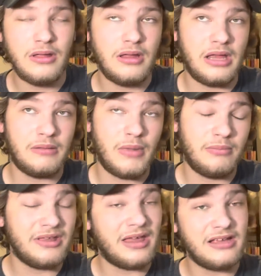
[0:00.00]
and
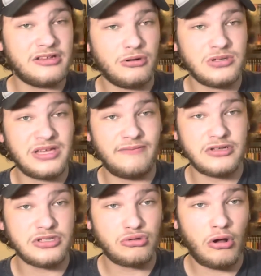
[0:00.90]
maybe Gato is even
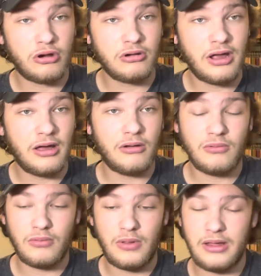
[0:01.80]
stronger now,
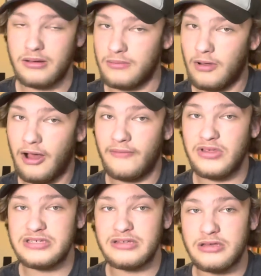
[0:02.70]
and
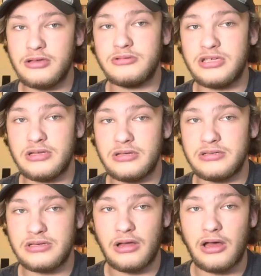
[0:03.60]
obviously Yuta
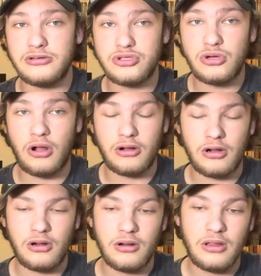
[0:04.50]
has gotten stronger,